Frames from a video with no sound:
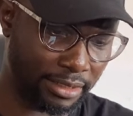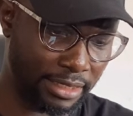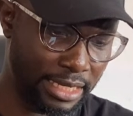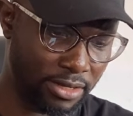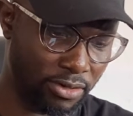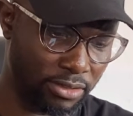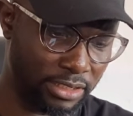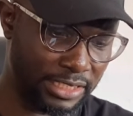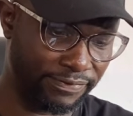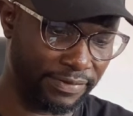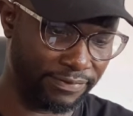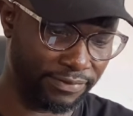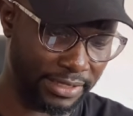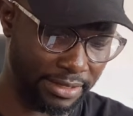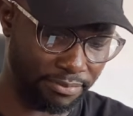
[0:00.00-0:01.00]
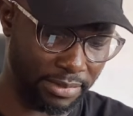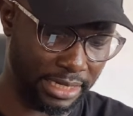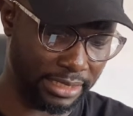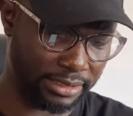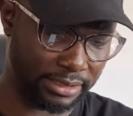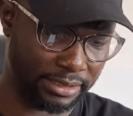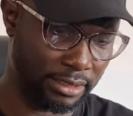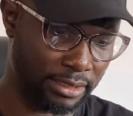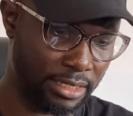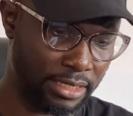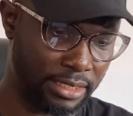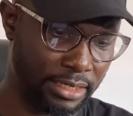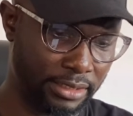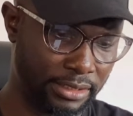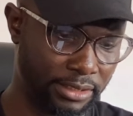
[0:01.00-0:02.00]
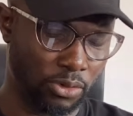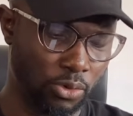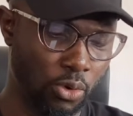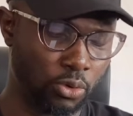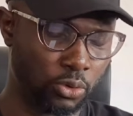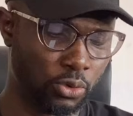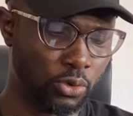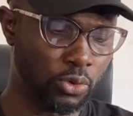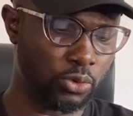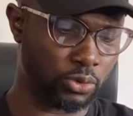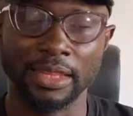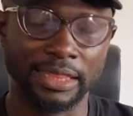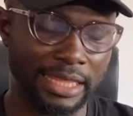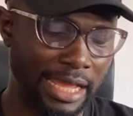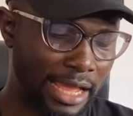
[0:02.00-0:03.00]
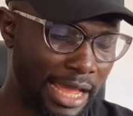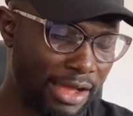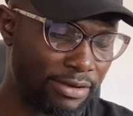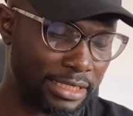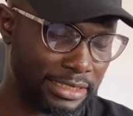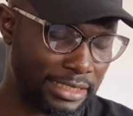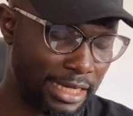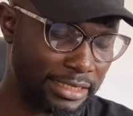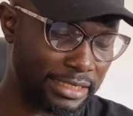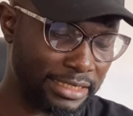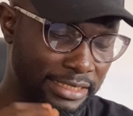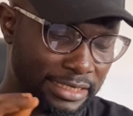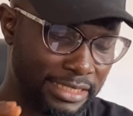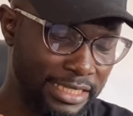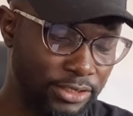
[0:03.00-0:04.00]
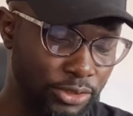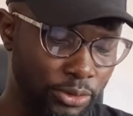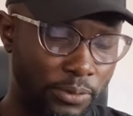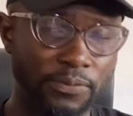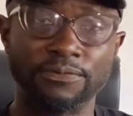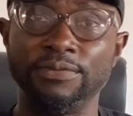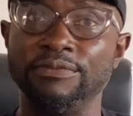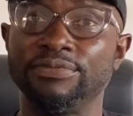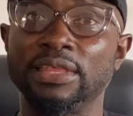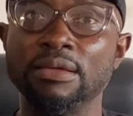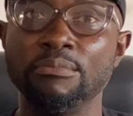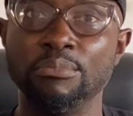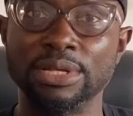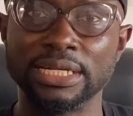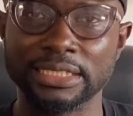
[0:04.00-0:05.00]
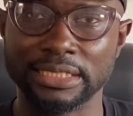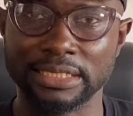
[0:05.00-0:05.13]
click on this 15 minutes. Click it. Oh, good. Now our chart is changed to 15 minutes